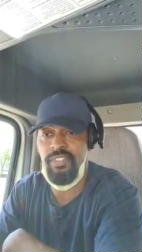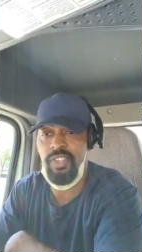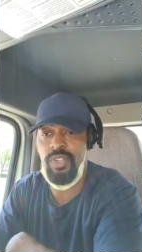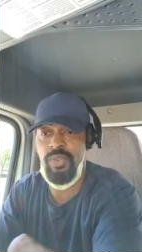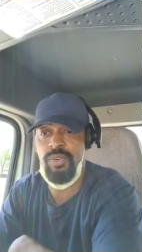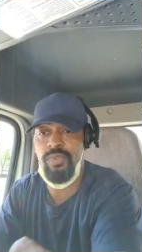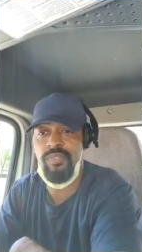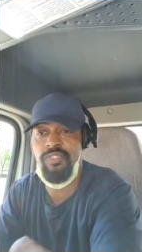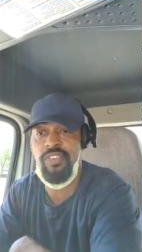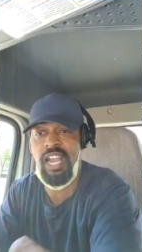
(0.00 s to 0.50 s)

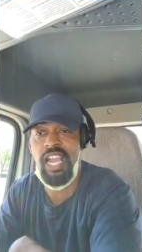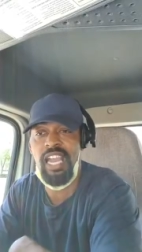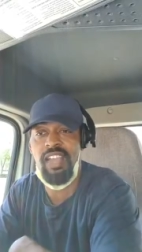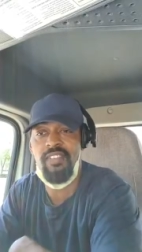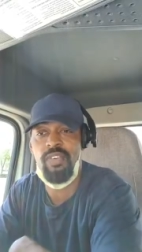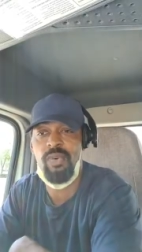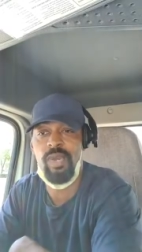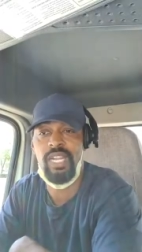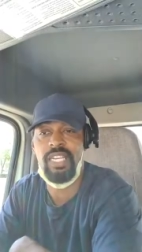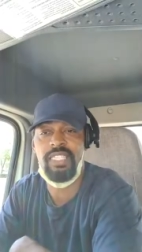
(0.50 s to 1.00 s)
you 5
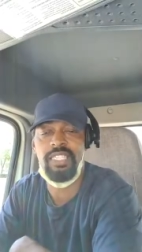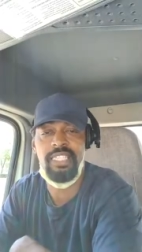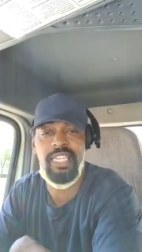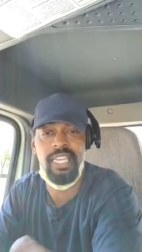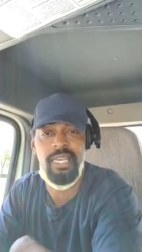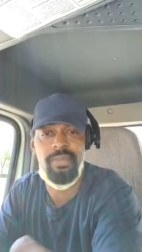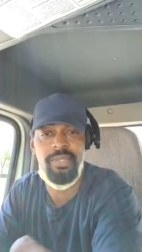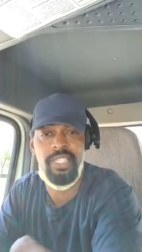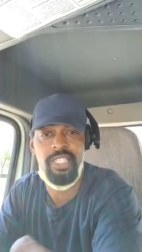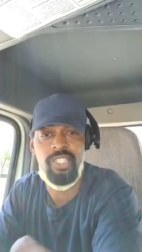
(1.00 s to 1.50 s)
quick
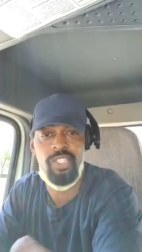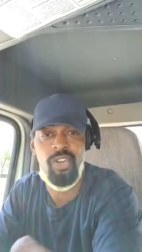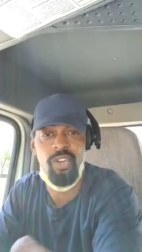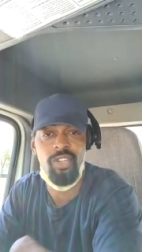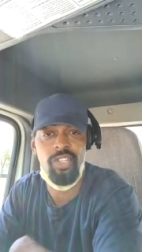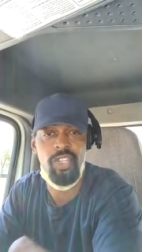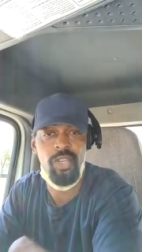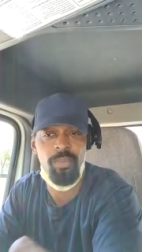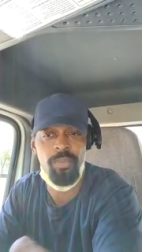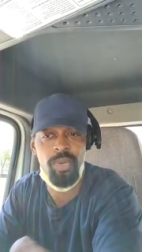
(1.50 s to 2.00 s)
steps to
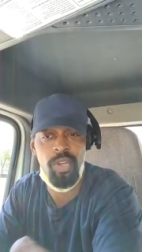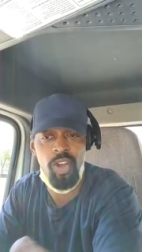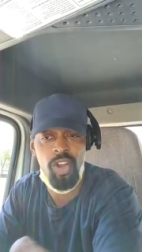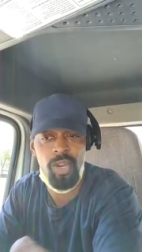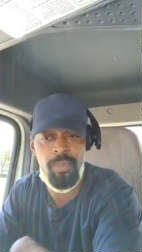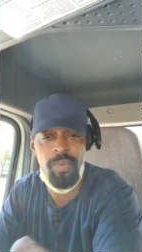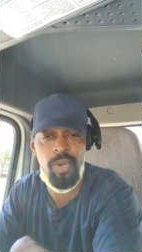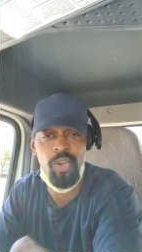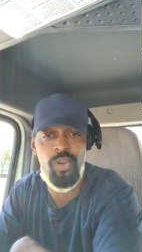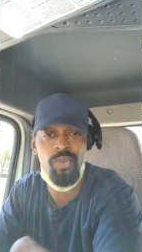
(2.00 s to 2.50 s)
turn your
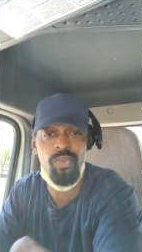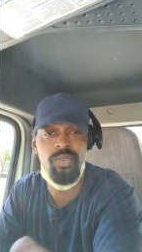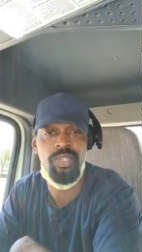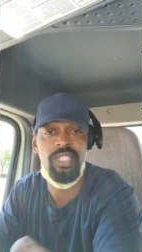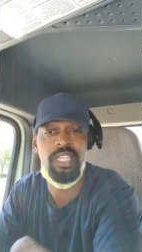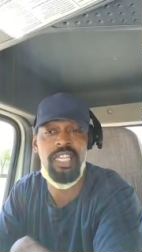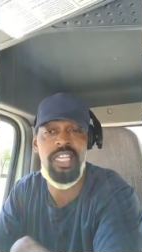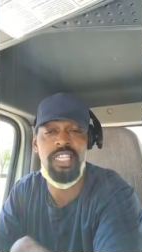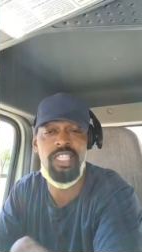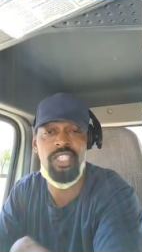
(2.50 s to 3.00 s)
blog post
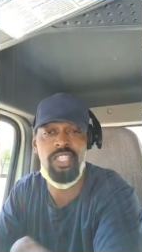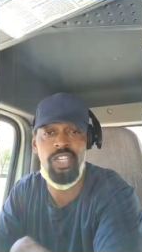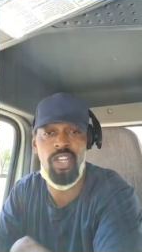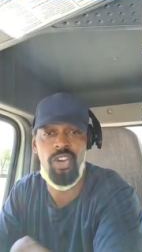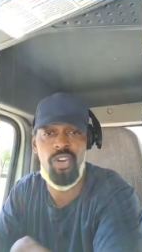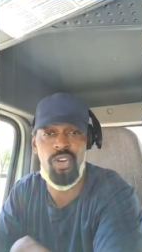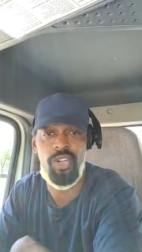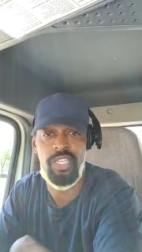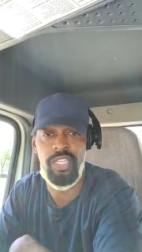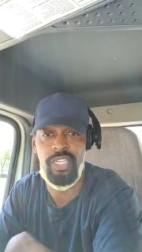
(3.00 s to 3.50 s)
into your
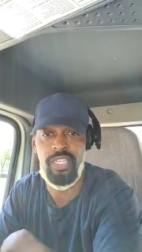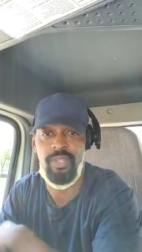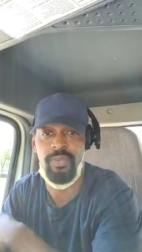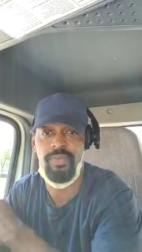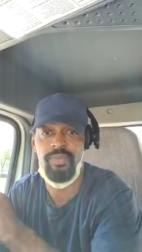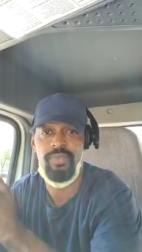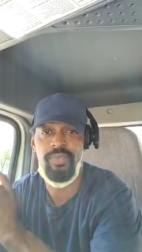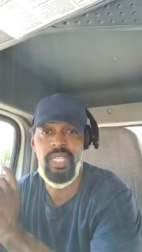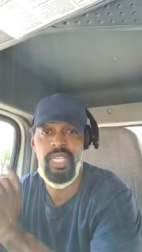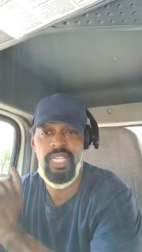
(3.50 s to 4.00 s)
audio.
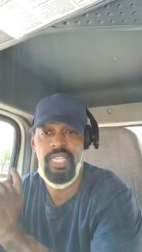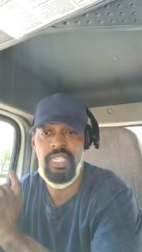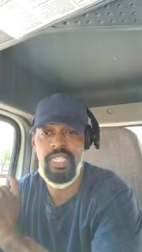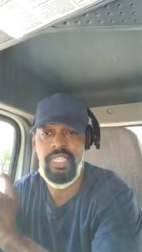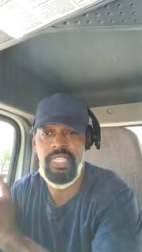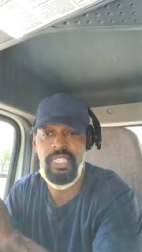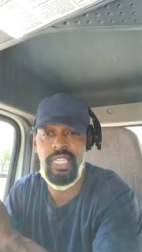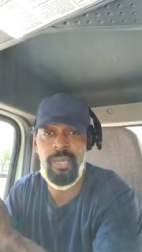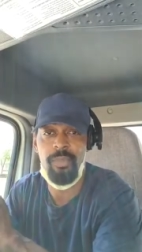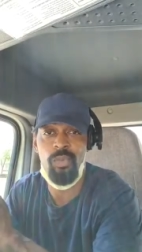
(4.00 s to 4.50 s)

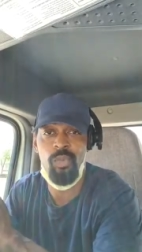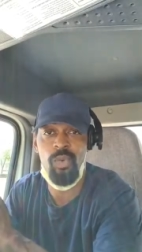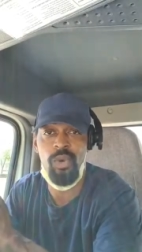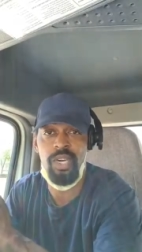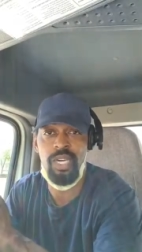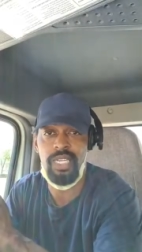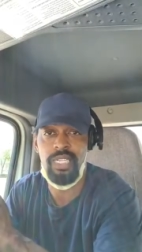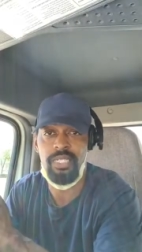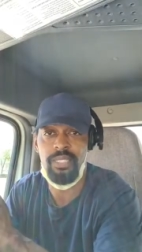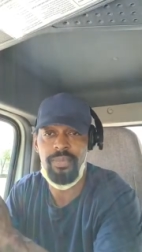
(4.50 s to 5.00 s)
Step
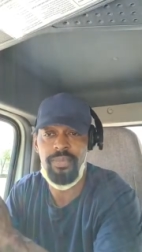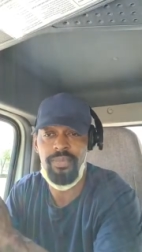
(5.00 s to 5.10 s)
1,